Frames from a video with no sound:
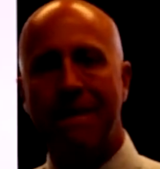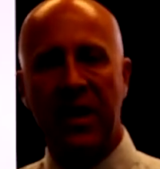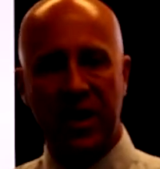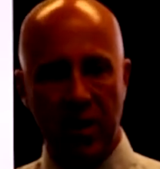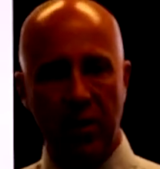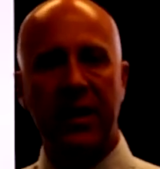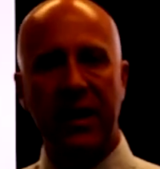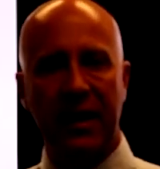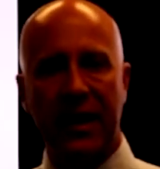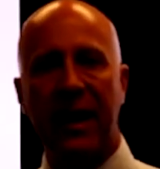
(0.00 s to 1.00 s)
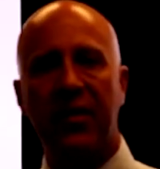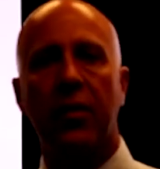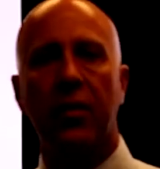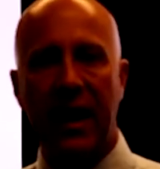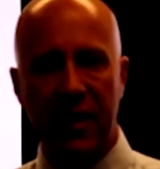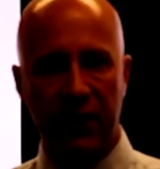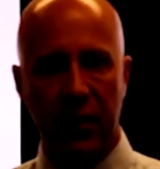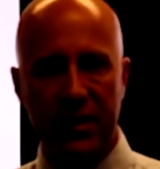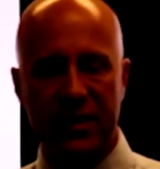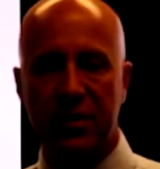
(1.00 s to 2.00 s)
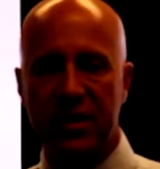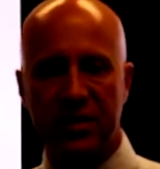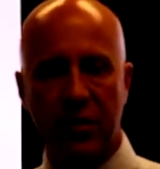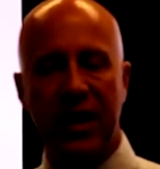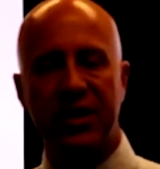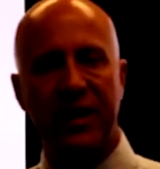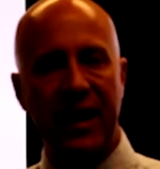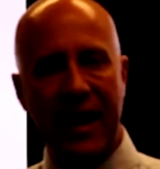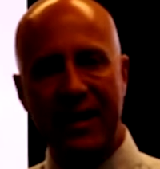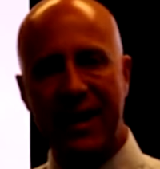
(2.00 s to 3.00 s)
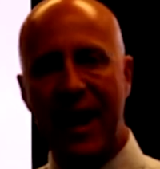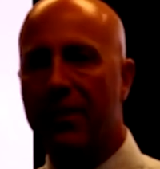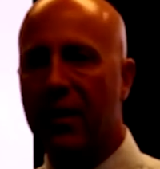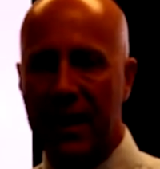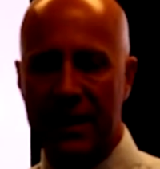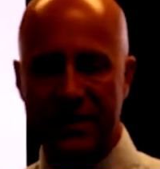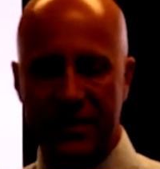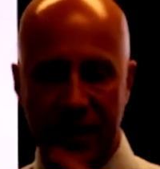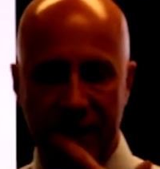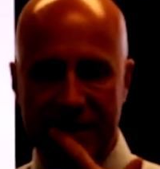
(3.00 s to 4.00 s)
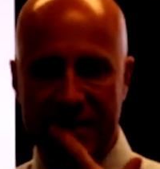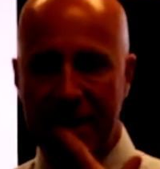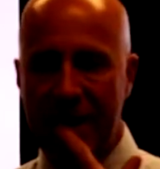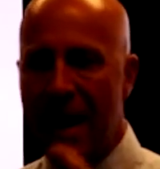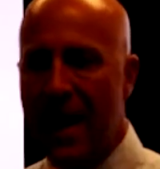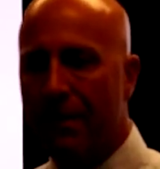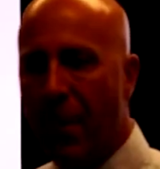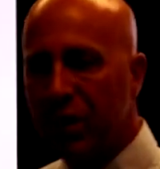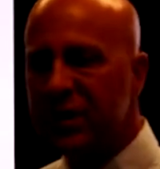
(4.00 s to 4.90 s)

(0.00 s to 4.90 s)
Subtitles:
you can lead through influence, persuasion, example, and service. Most